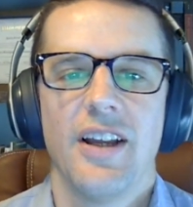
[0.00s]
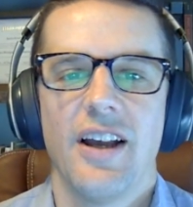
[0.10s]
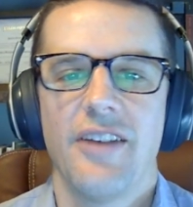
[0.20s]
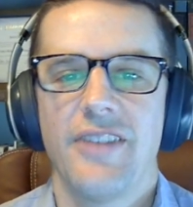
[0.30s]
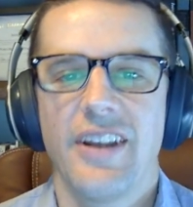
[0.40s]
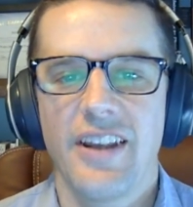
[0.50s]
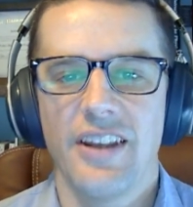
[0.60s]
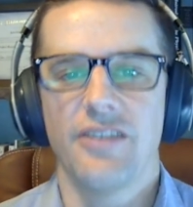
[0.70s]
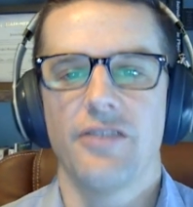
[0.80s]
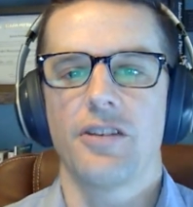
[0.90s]
I have
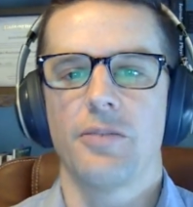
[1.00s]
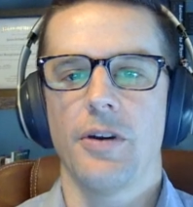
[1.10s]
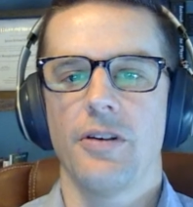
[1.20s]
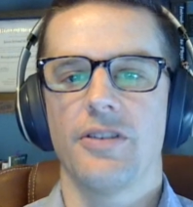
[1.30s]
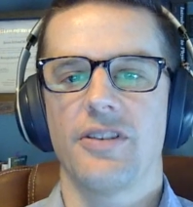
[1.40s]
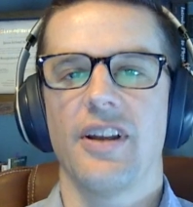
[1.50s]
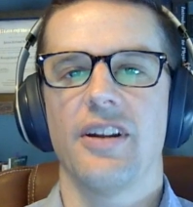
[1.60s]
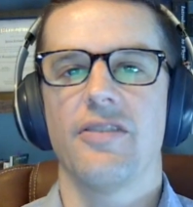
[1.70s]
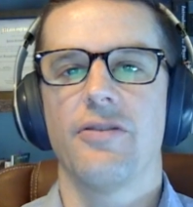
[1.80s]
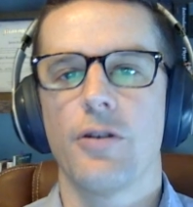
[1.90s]
decades of experience
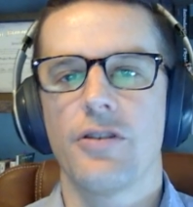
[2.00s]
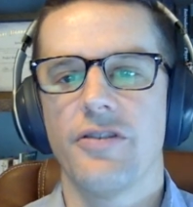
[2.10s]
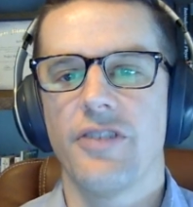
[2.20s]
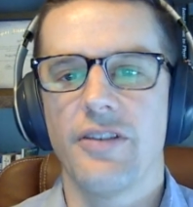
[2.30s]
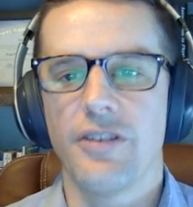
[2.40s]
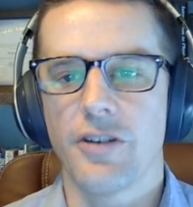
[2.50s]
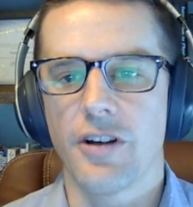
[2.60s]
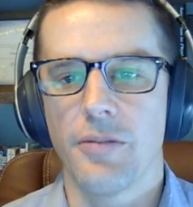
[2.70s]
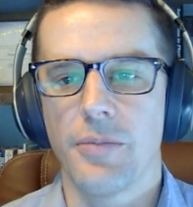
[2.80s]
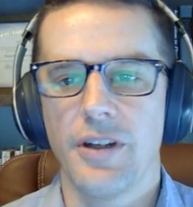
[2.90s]
guiding Fortune
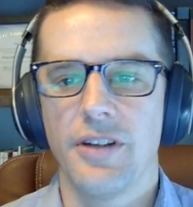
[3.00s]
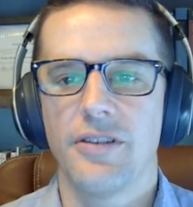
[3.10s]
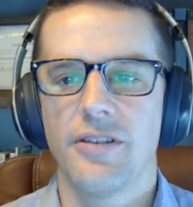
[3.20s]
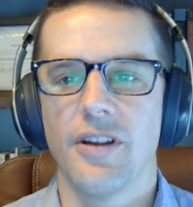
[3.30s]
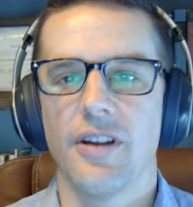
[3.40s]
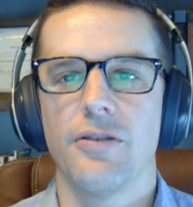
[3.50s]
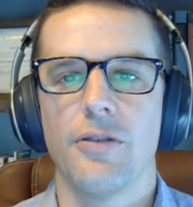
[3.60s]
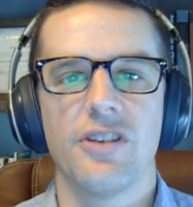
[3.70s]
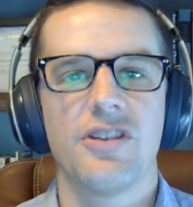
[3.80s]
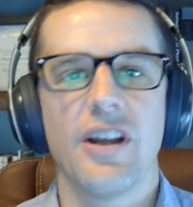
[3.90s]
500 companies through
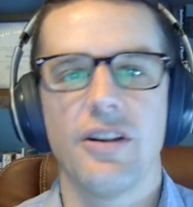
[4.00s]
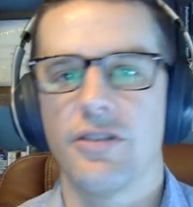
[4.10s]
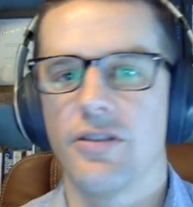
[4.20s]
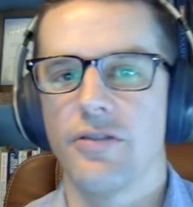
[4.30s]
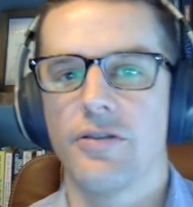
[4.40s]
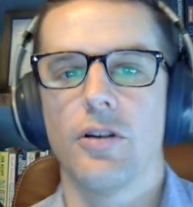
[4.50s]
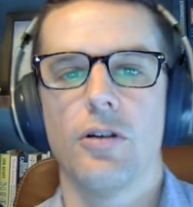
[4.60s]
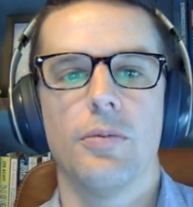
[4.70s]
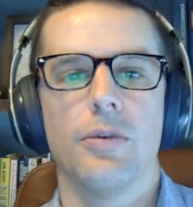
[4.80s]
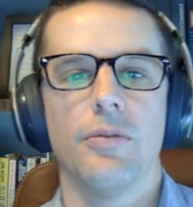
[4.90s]
the challenges of
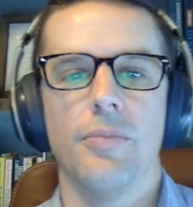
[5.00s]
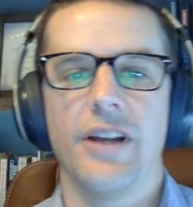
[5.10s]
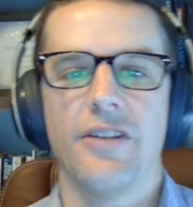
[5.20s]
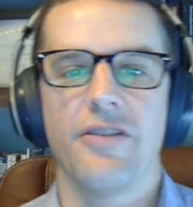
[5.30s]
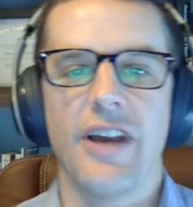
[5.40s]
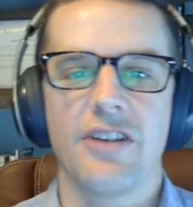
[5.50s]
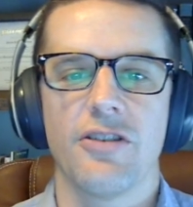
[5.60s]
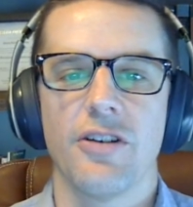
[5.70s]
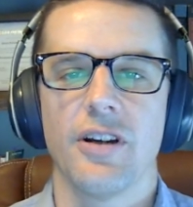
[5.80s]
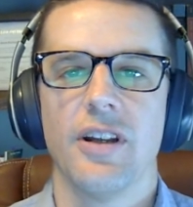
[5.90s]
global
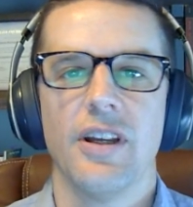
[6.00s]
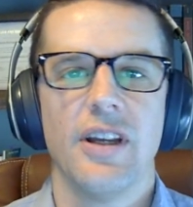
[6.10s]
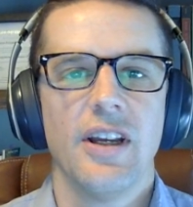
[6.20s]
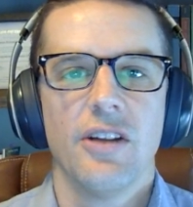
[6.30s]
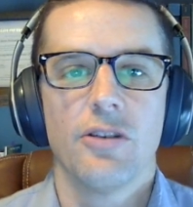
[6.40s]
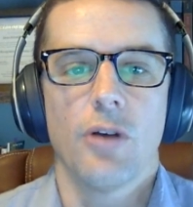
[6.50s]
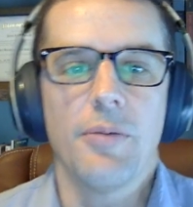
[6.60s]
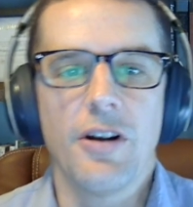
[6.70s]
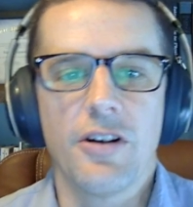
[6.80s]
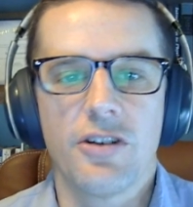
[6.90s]
manufacturing. So
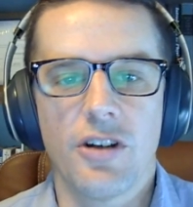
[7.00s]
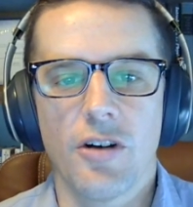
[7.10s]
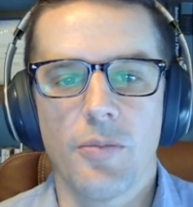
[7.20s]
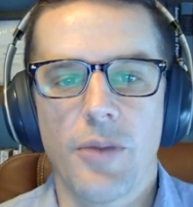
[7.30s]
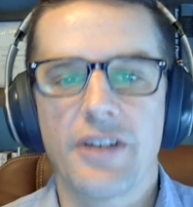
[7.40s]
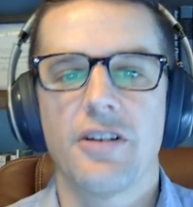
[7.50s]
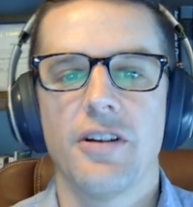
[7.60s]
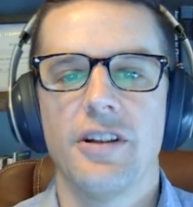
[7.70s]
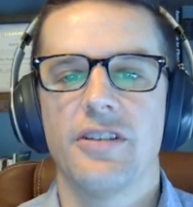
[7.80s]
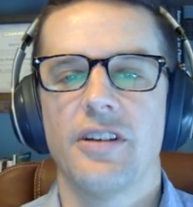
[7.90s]
I'm here to share
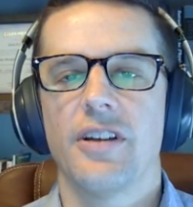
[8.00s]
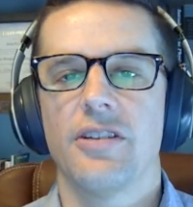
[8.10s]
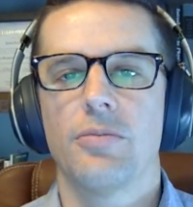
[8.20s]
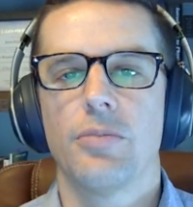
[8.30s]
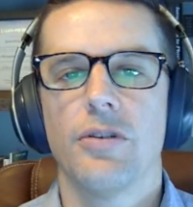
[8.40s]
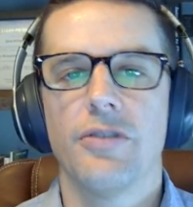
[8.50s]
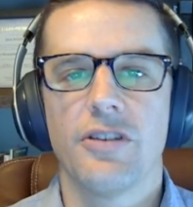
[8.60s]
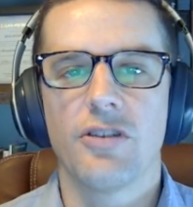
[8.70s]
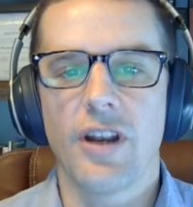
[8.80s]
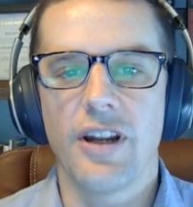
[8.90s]
practical insights, proven
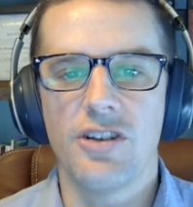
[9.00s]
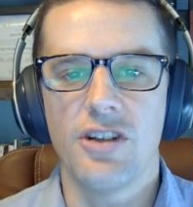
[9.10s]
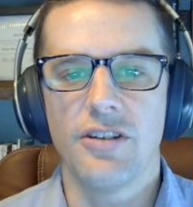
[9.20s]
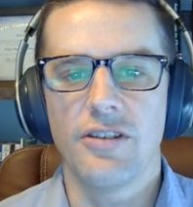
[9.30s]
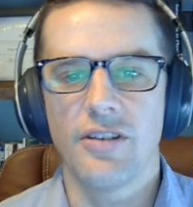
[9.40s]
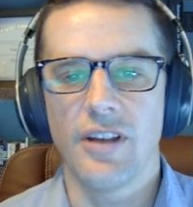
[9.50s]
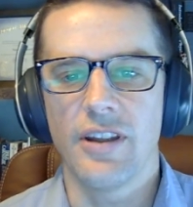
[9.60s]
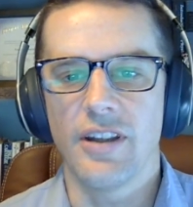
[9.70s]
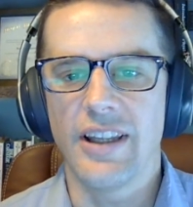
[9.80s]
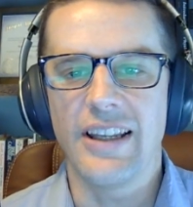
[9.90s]
strategies,
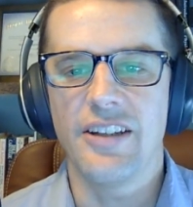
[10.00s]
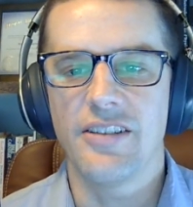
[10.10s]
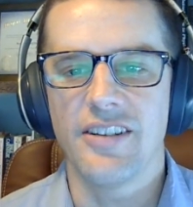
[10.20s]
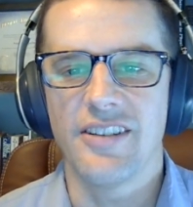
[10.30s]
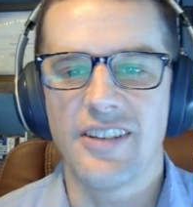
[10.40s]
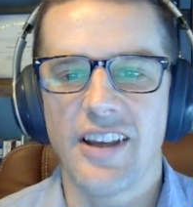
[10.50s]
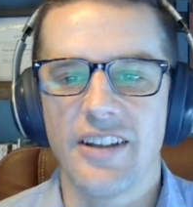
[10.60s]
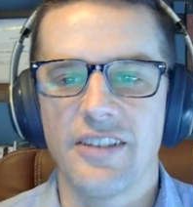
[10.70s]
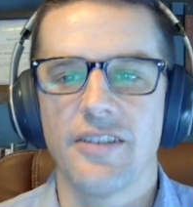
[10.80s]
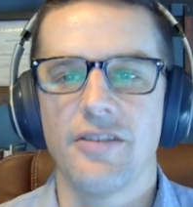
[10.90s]
and the latest in
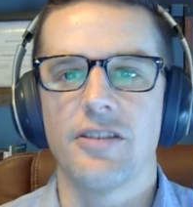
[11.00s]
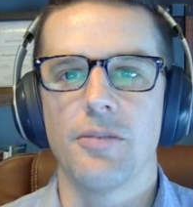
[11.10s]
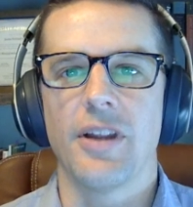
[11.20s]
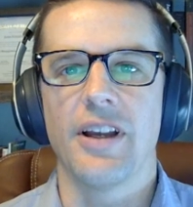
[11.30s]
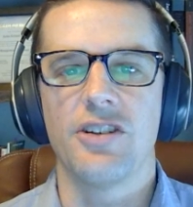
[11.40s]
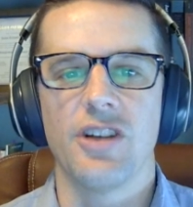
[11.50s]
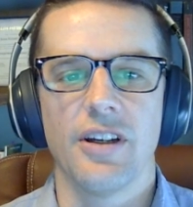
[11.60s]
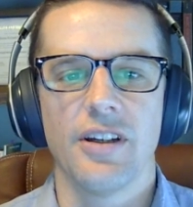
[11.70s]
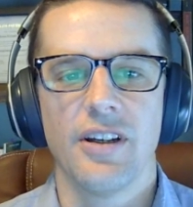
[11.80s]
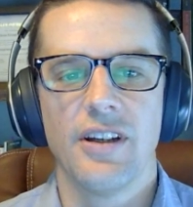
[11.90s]
science of the supply
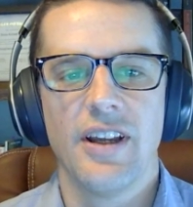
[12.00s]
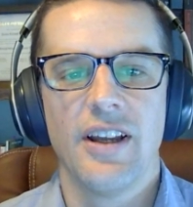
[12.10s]
chain.